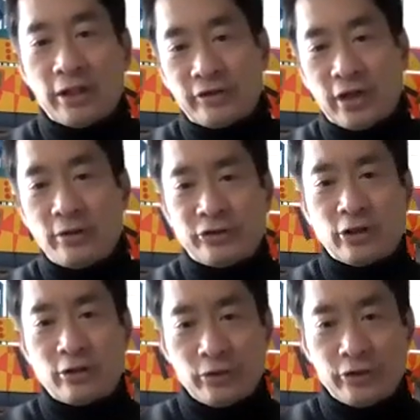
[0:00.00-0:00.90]
I'll
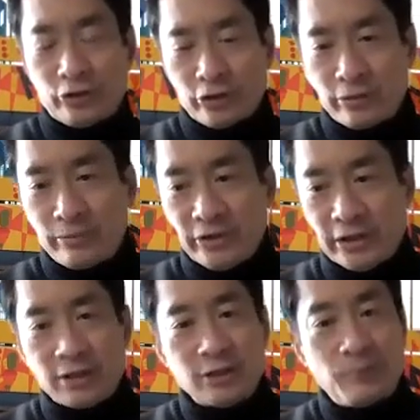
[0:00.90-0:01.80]
start with the term the
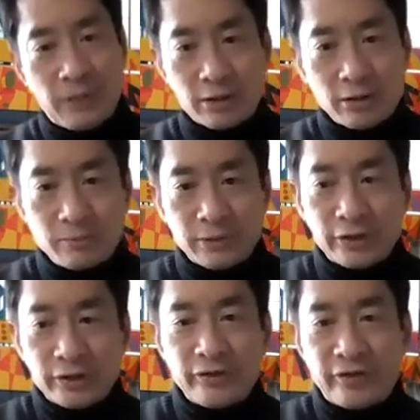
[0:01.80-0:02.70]
yellow peril,
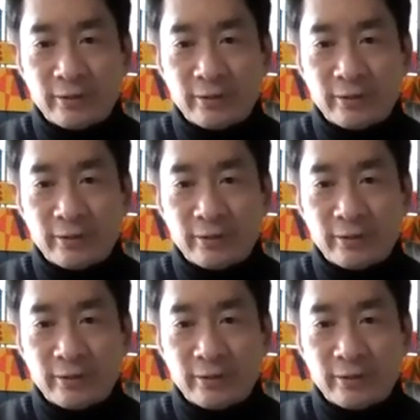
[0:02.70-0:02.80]
because that